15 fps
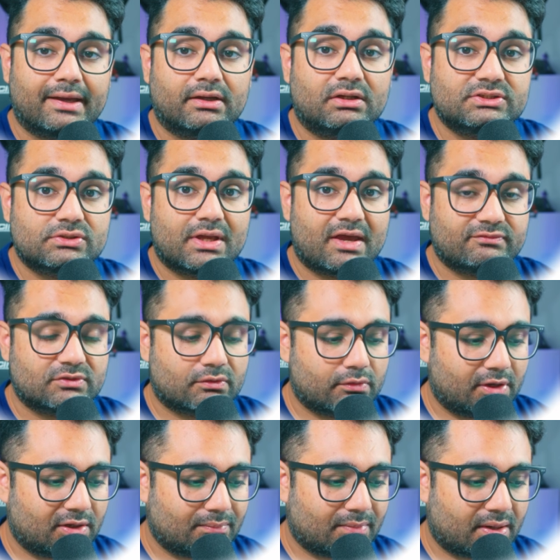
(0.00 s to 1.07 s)
also have to
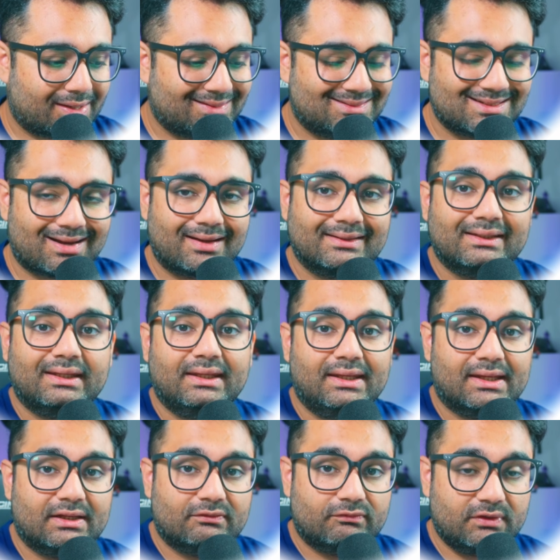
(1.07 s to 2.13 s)
create my
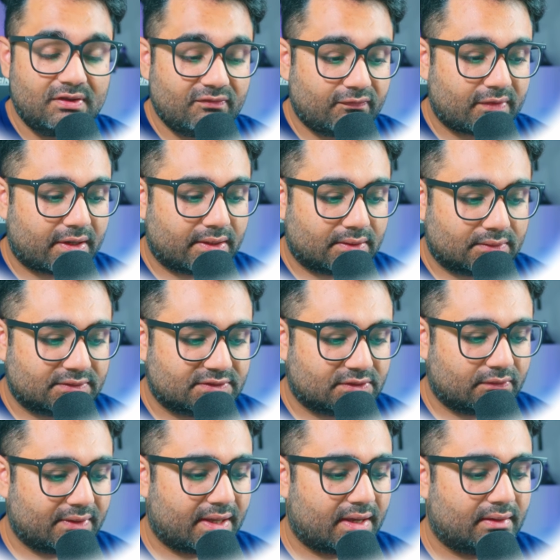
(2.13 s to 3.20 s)
.env file
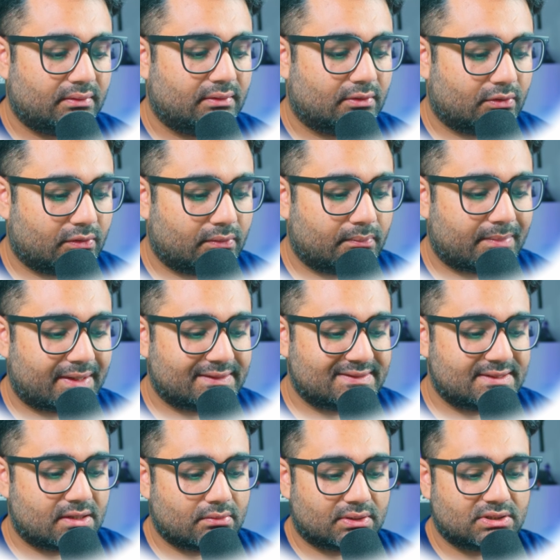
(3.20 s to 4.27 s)
so that, my
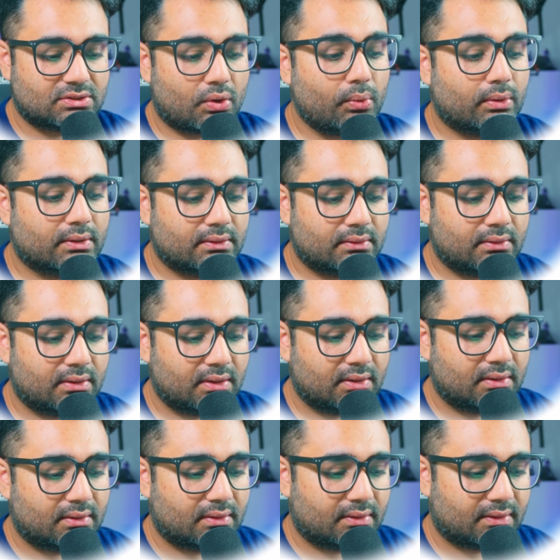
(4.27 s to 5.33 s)
secret token
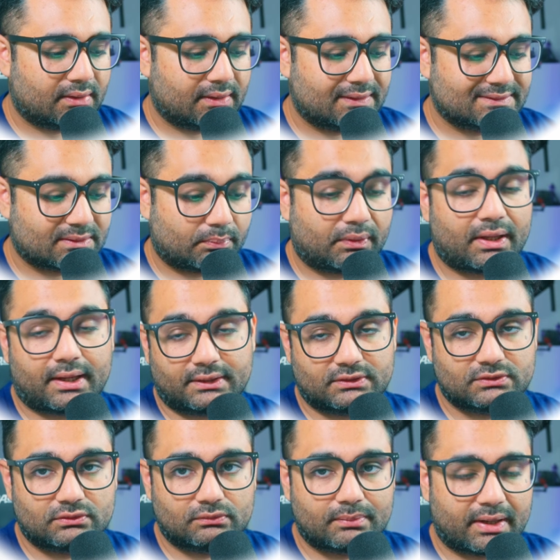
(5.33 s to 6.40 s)
is applied
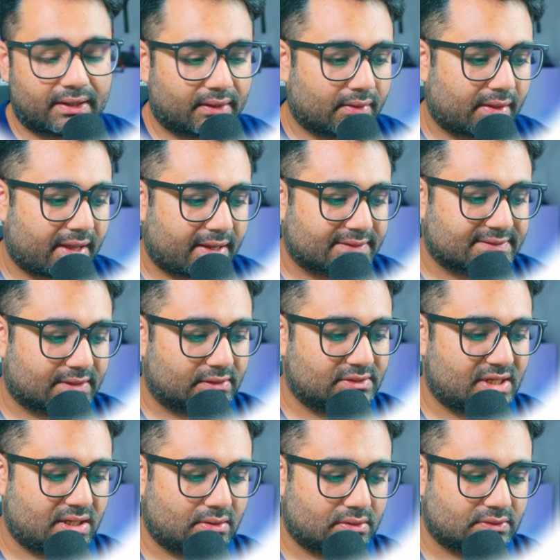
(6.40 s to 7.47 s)
to my Glance
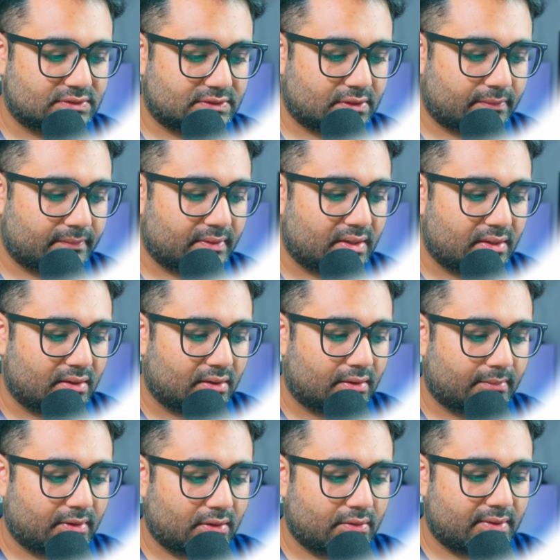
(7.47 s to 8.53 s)
container. So I'm
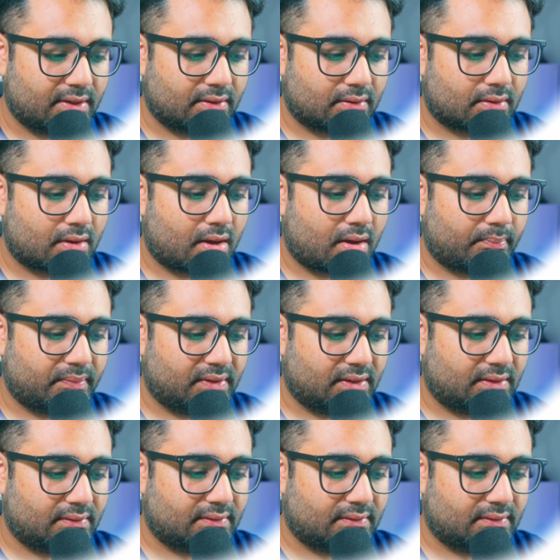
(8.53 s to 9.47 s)
going to go ahead and copy